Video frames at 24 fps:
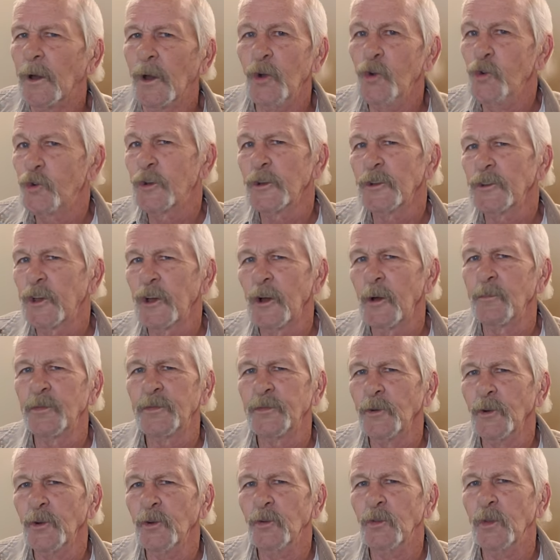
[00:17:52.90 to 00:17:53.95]
Who can come
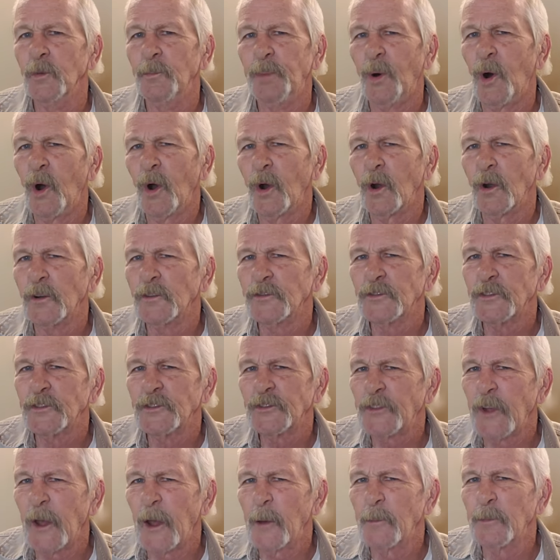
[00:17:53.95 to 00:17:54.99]
through the bars
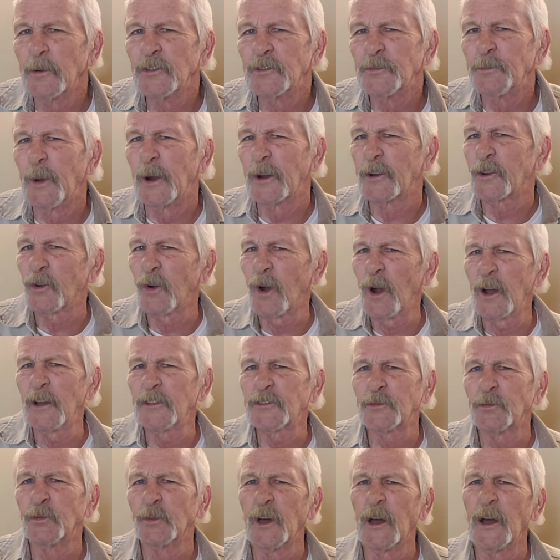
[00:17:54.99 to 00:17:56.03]
established by
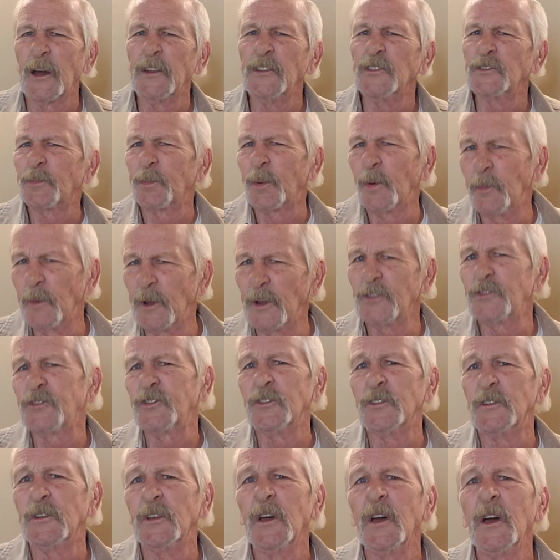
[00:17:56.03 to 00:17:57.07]
Christ without his
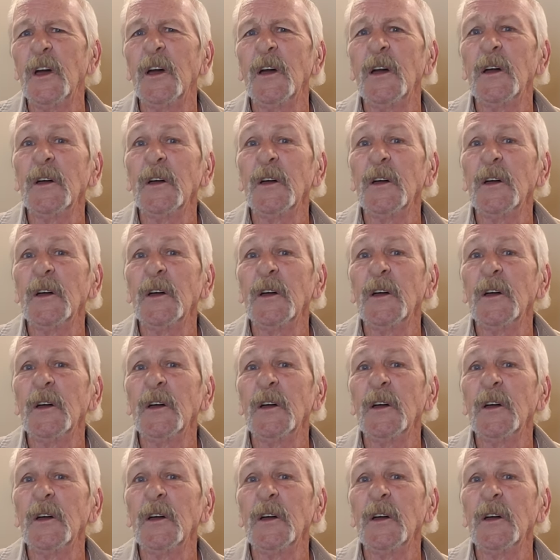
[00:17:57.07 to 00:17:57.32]
permission